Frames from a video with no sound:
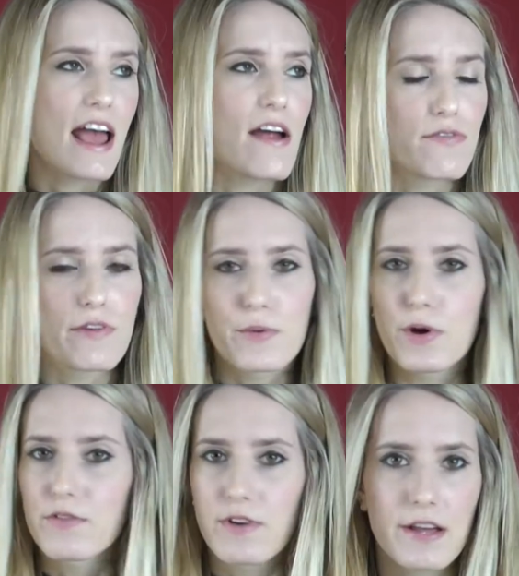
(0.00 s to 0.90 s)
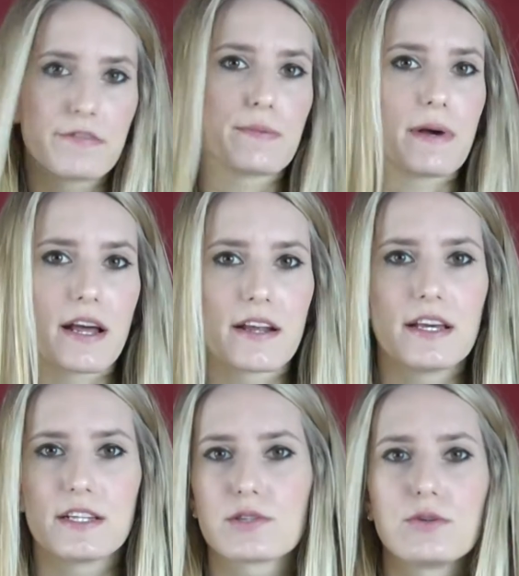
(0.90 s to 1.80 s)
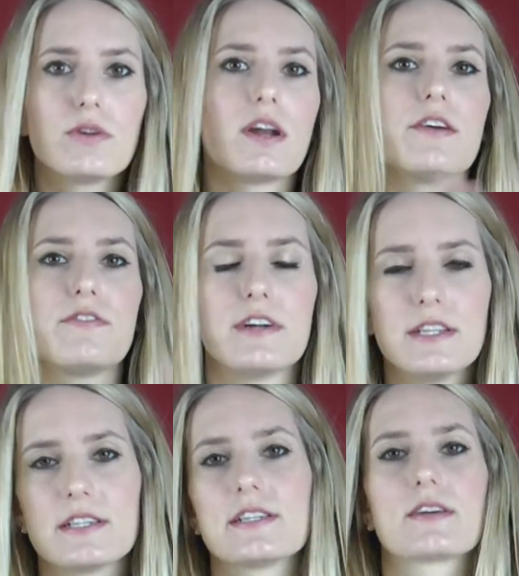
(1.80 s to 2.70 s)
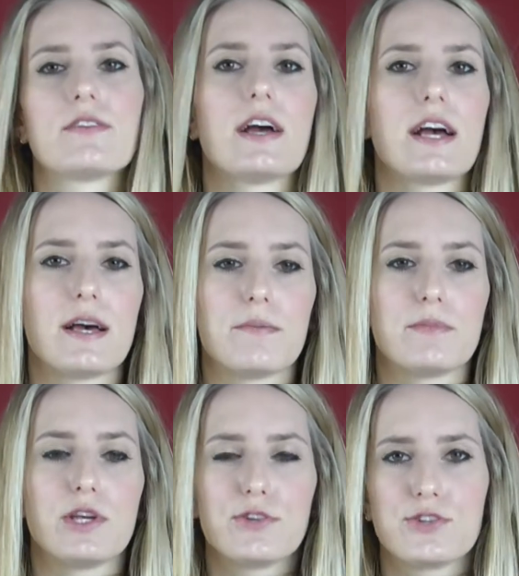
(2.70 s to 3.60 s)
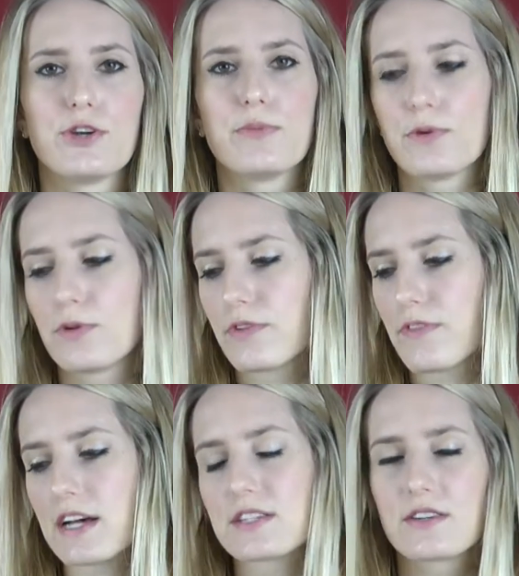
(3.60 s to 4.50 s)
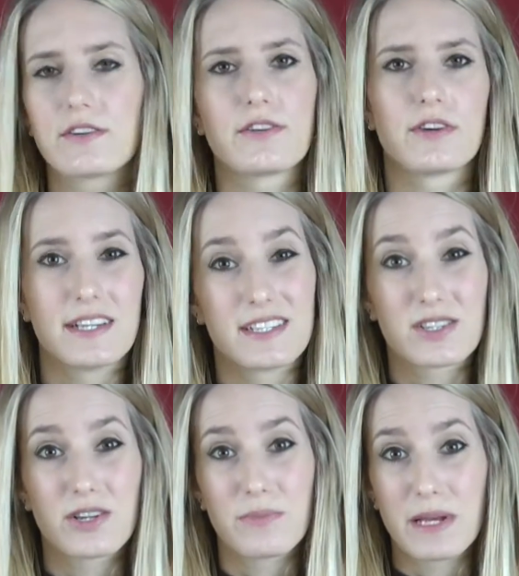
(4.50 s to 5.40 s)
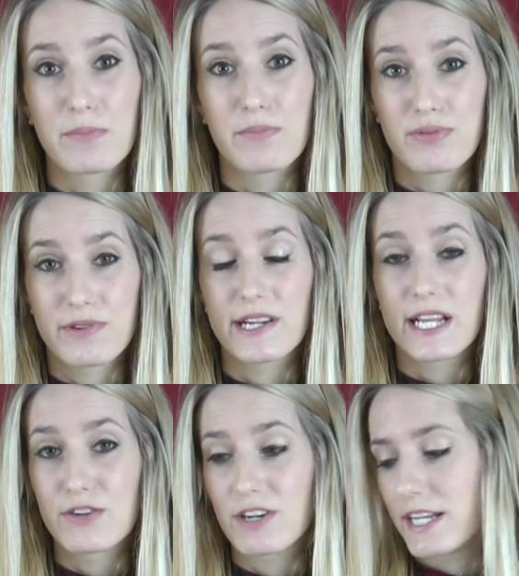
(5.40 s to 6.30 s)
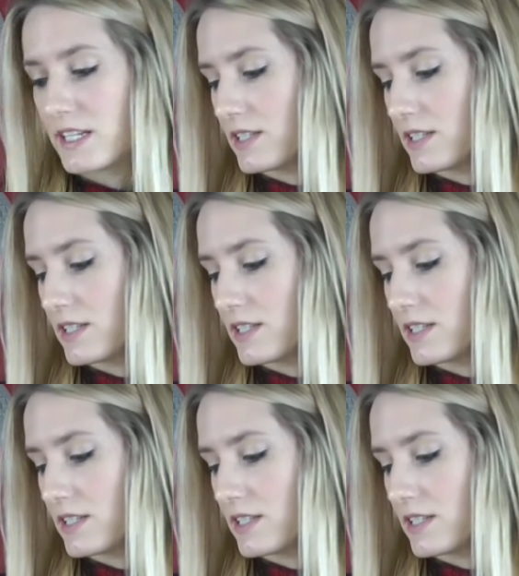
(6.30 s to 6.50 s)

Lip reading: everyone raves about it. It's all over Instagram, YouTube, all of that, so I thought it's got to be pretty great.